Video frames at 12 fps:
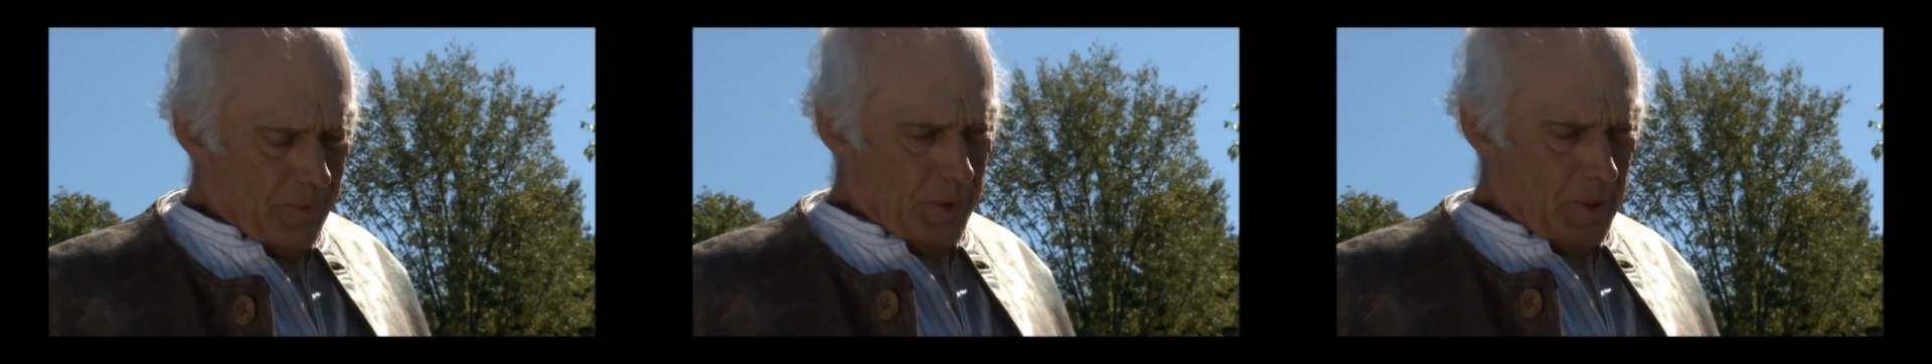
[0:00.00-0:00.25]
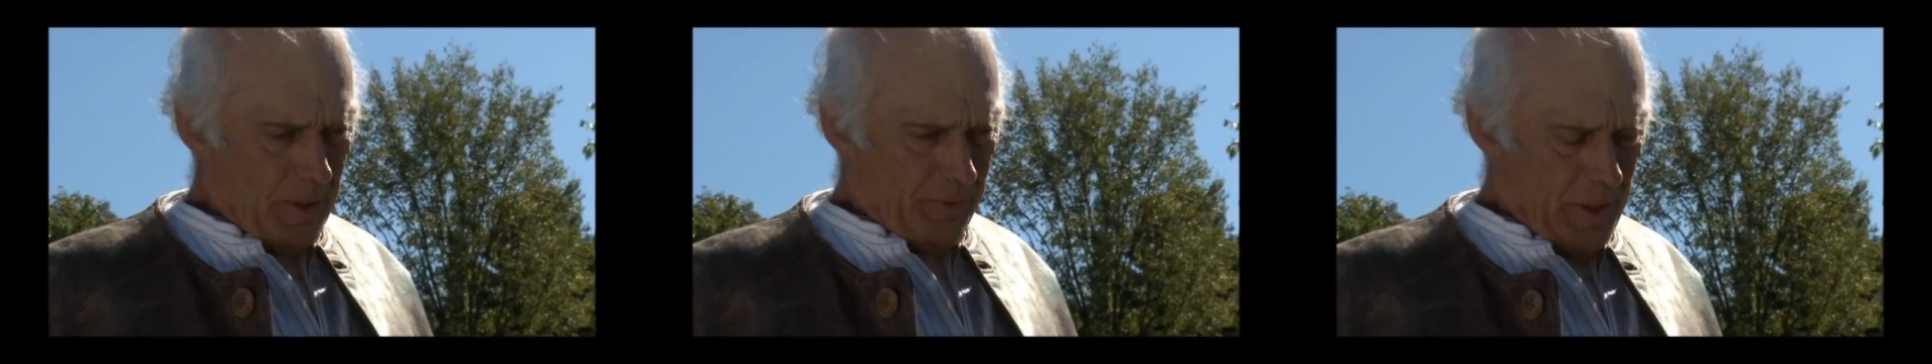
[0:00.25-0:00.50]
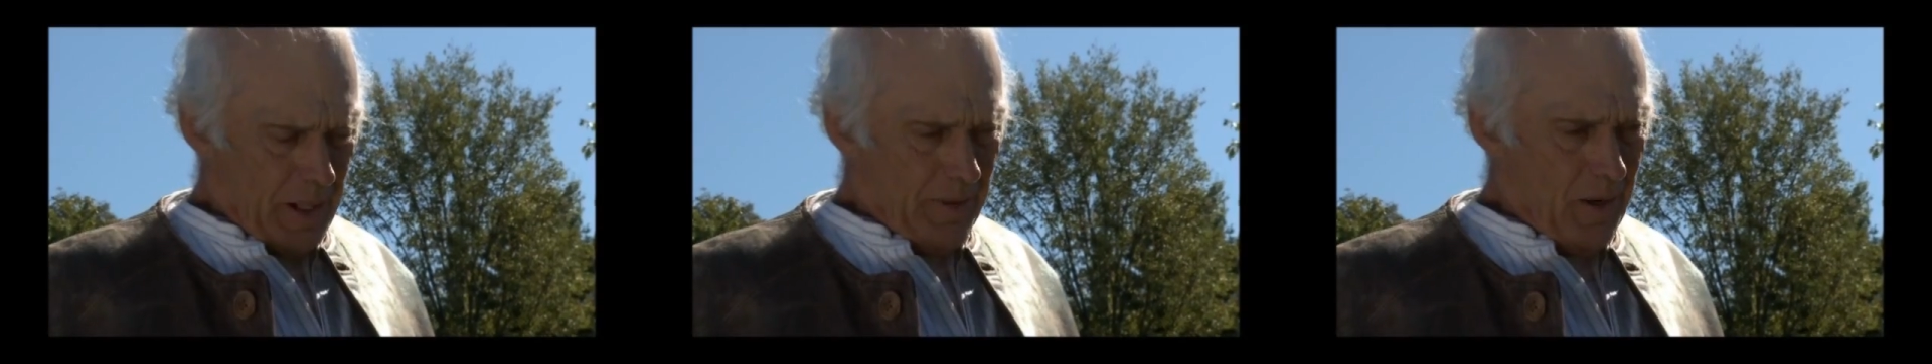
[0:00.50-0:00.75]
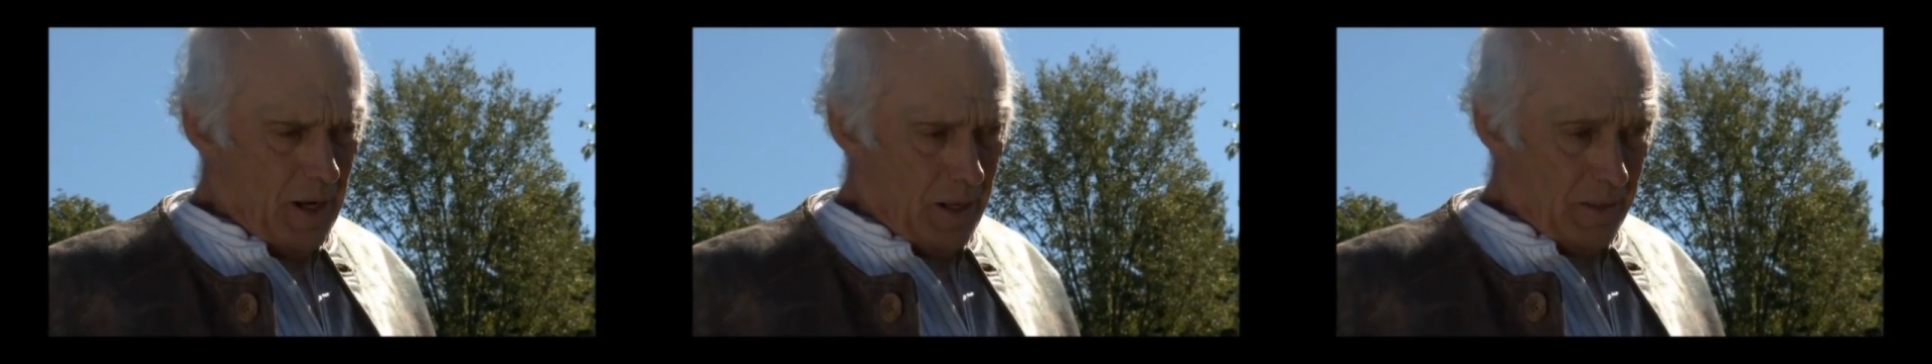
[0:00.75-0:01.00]
you're not afraid of
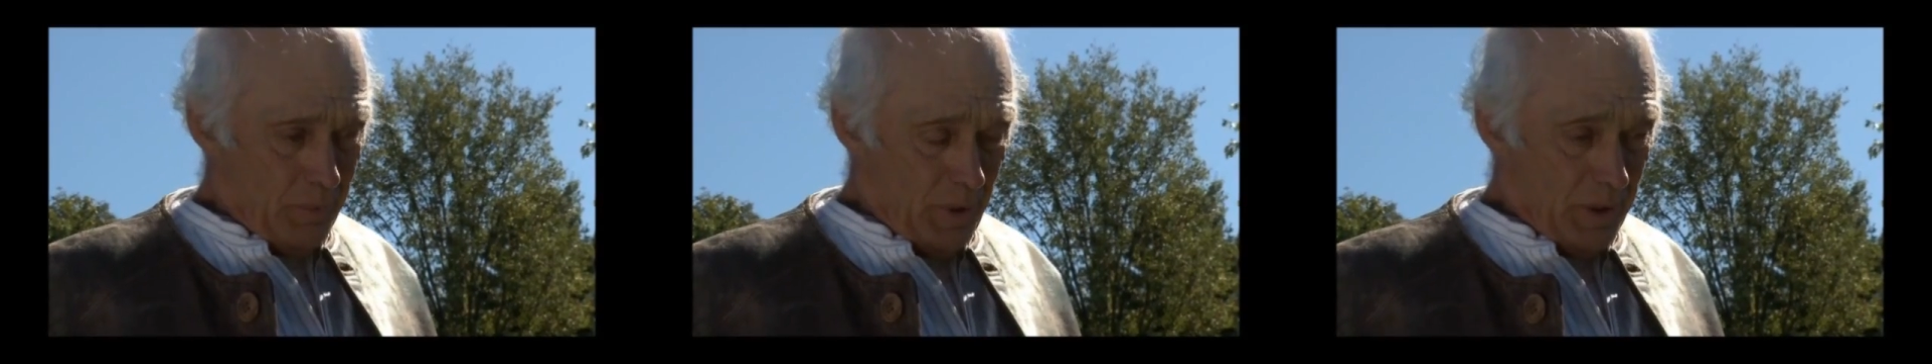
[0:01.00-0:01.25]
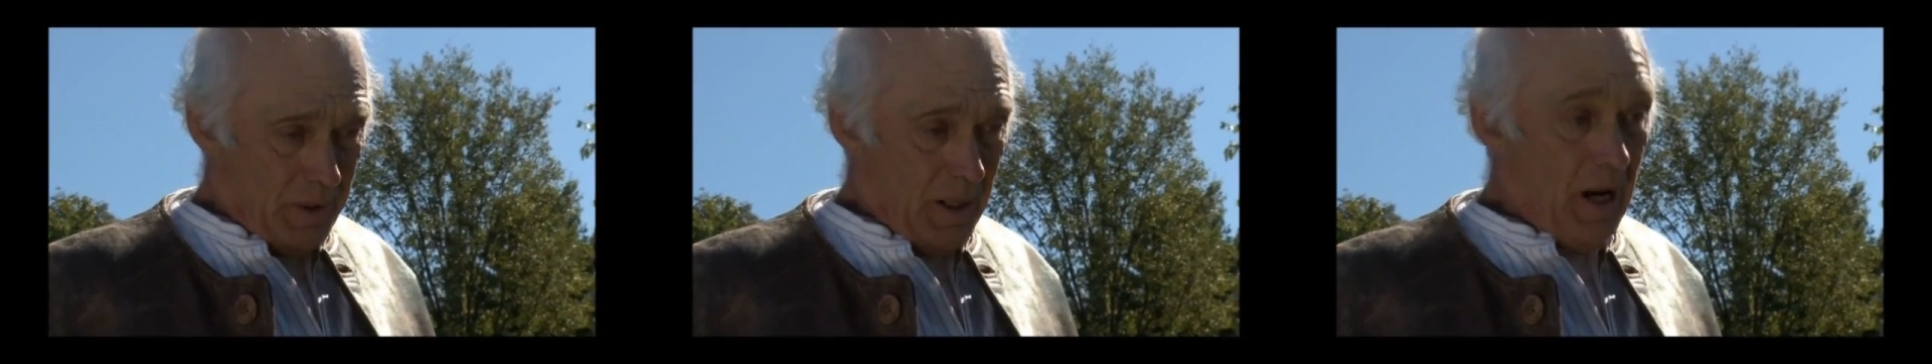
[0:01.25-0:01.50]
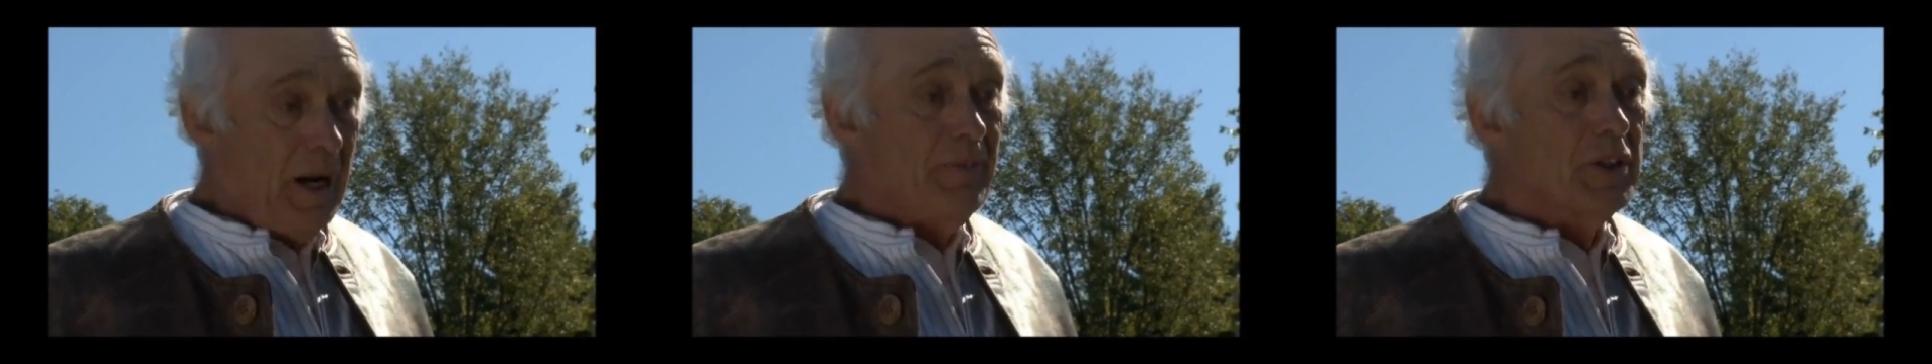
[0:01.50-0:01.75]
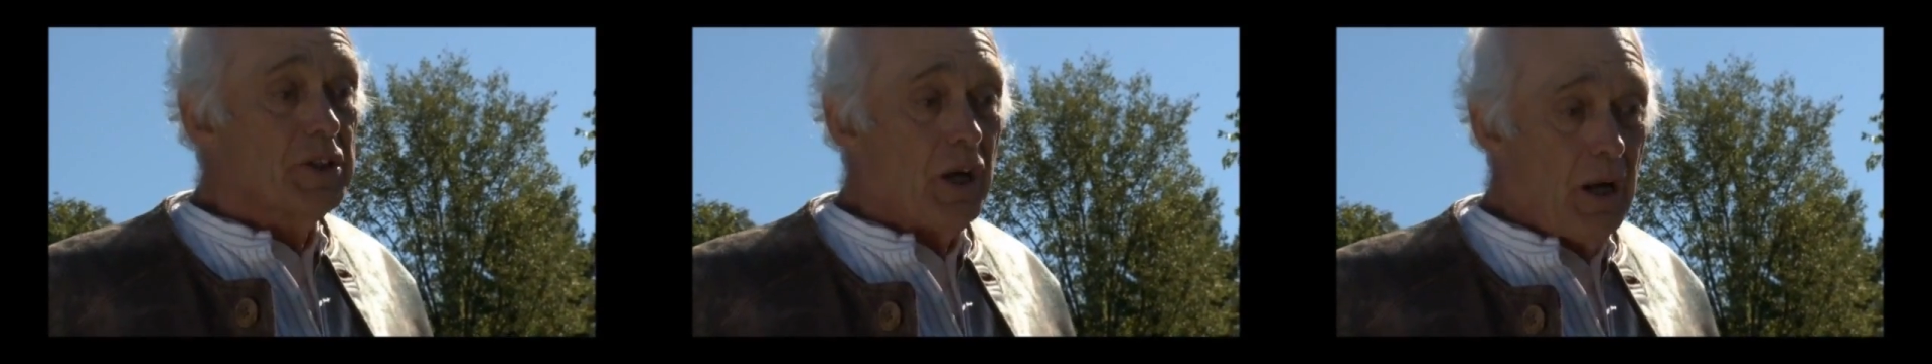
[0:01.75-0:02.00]
hard work, I have
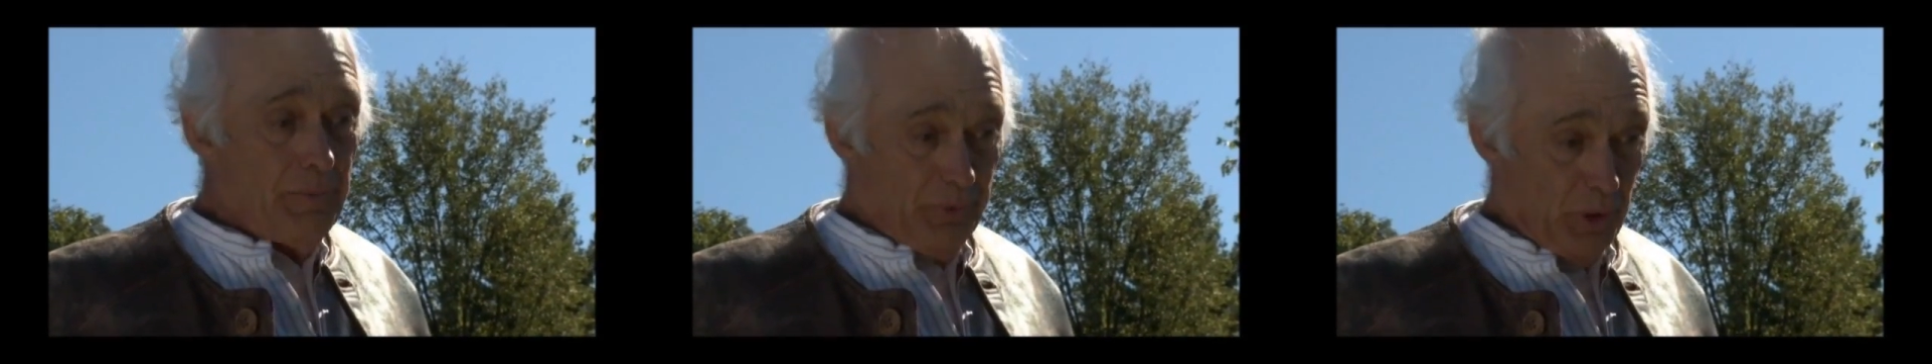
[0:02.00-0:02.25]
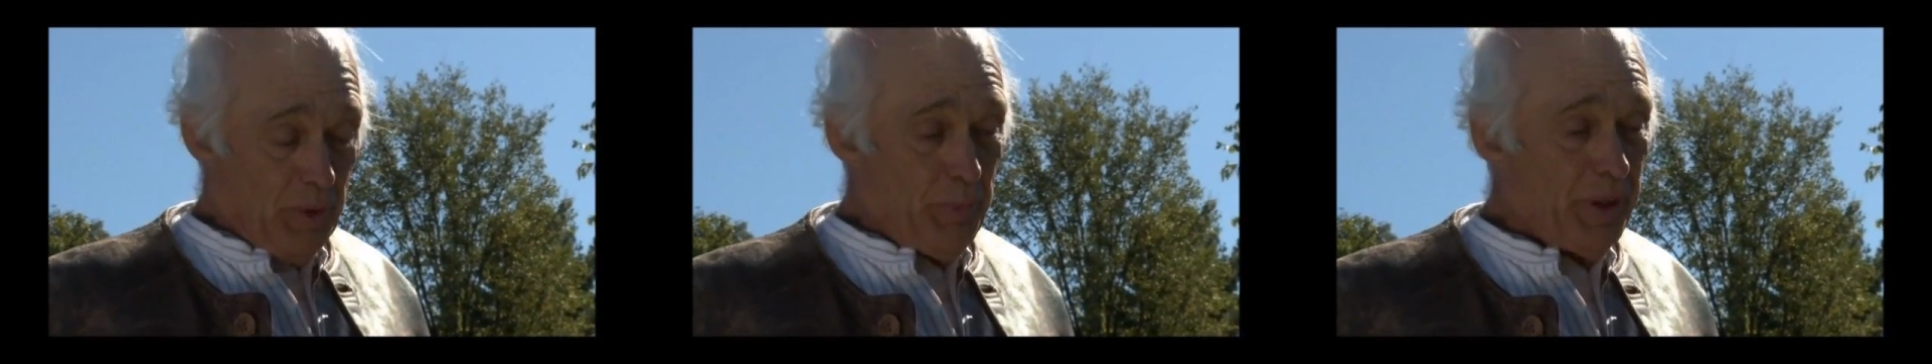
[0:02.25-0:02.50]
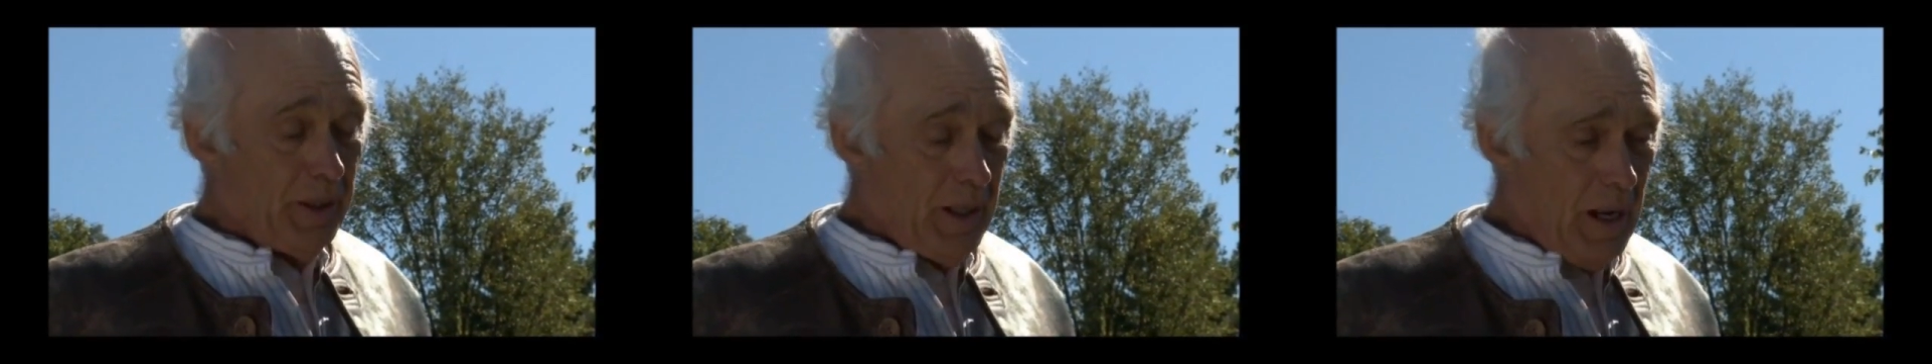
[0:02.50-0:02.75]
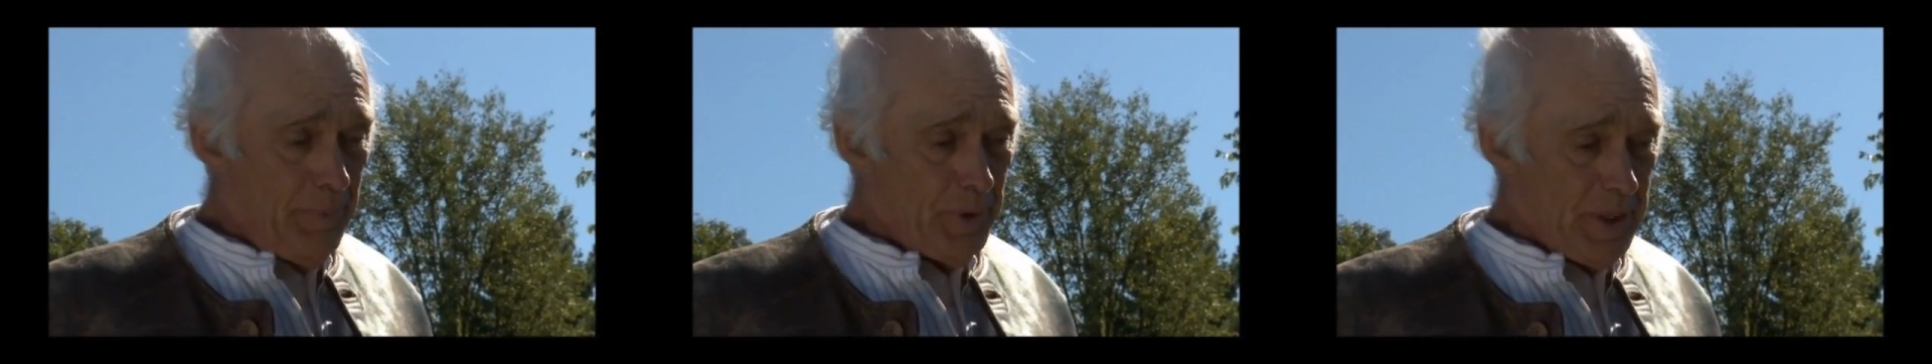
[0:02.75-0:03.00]
a job for you picking
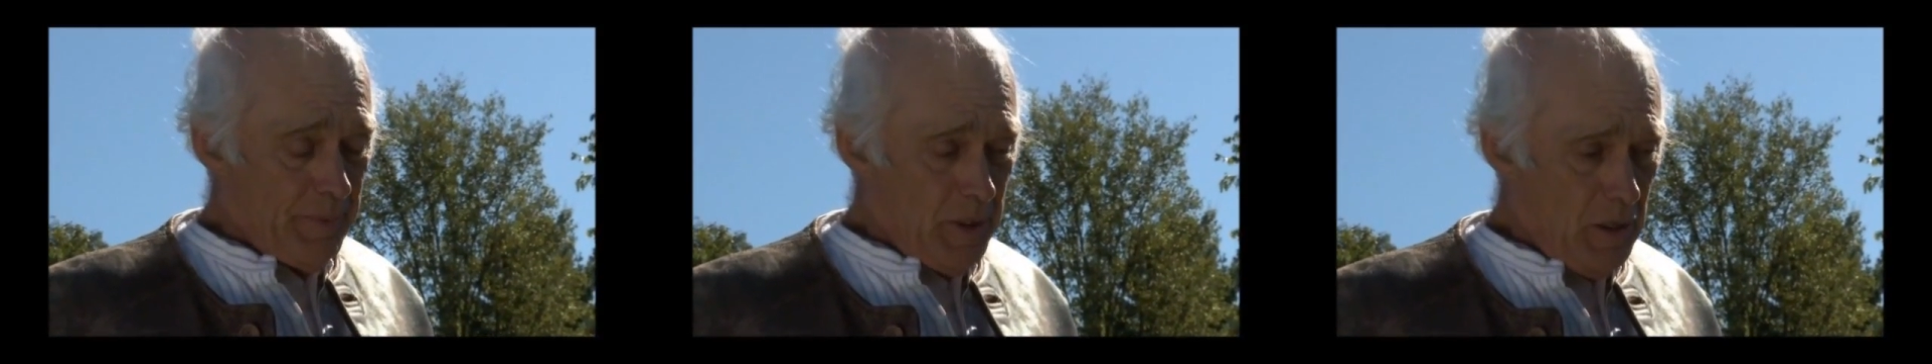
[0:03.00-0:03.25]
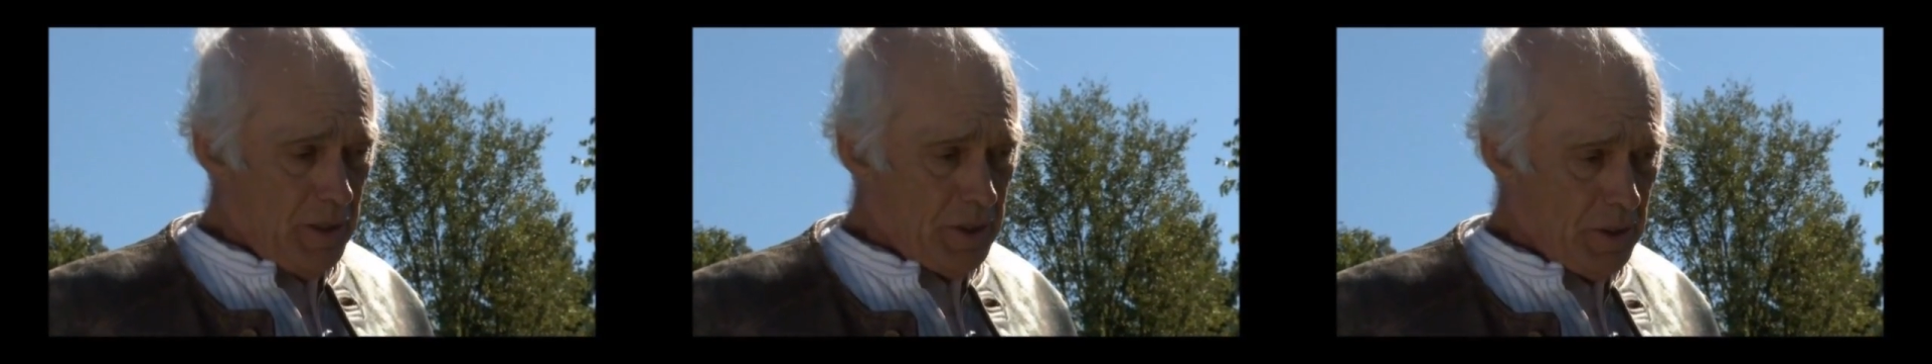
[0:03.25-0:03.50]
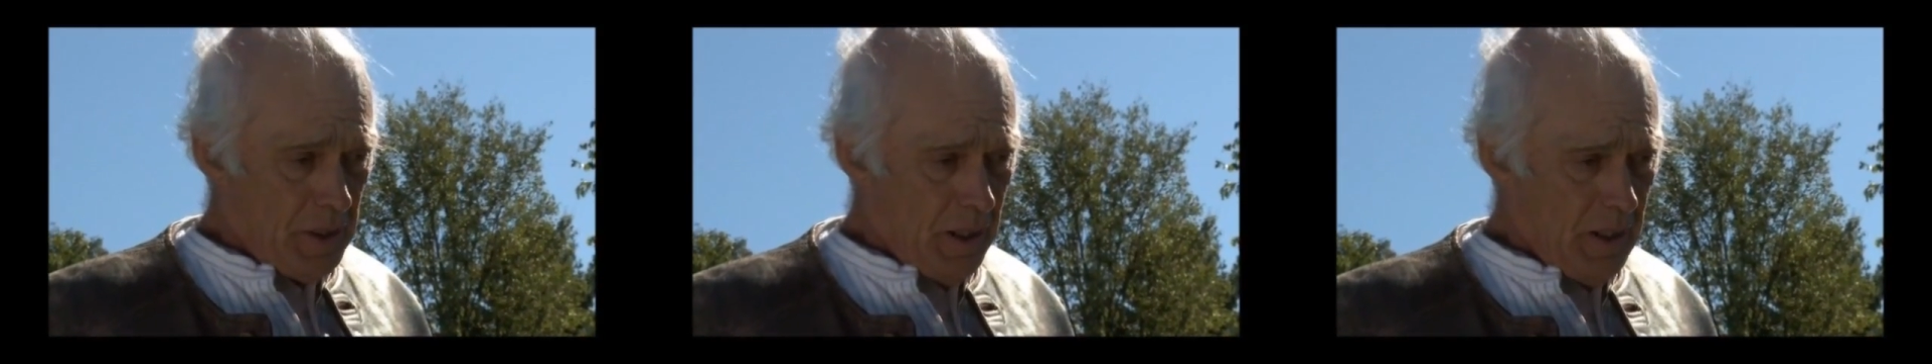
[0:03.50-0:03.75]
apples in my orchard.